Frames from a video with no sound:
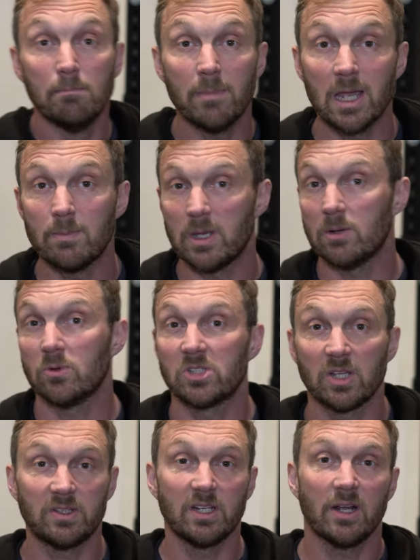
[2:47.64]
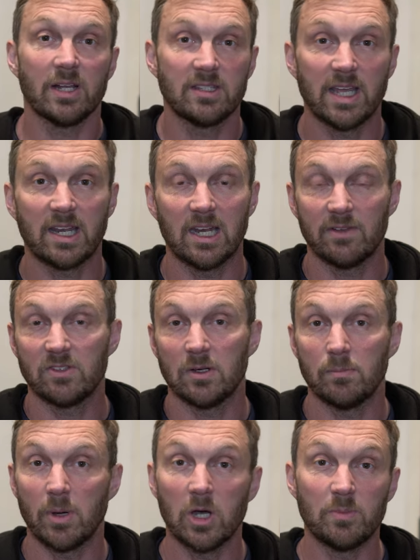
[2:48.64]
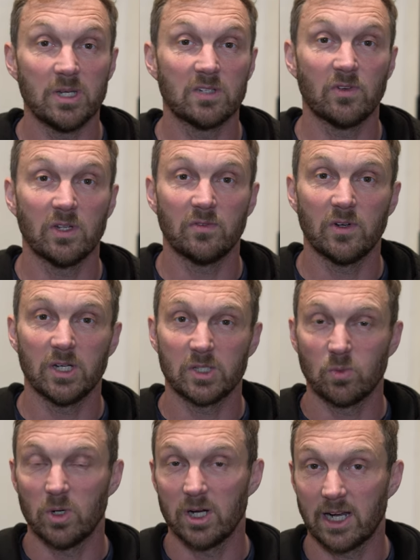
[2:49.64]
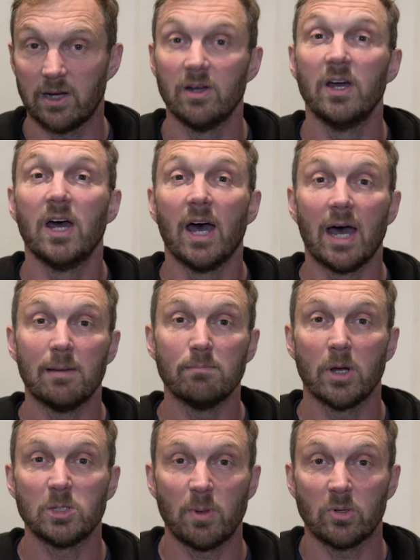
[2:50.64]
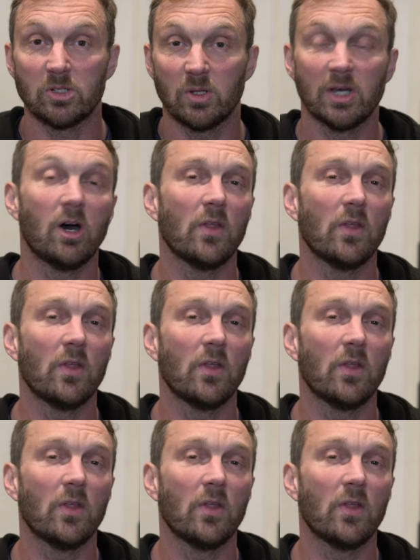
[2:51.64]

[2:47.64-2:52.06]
maybe it was something like deadlift and burpees for the first workout, and most people do that.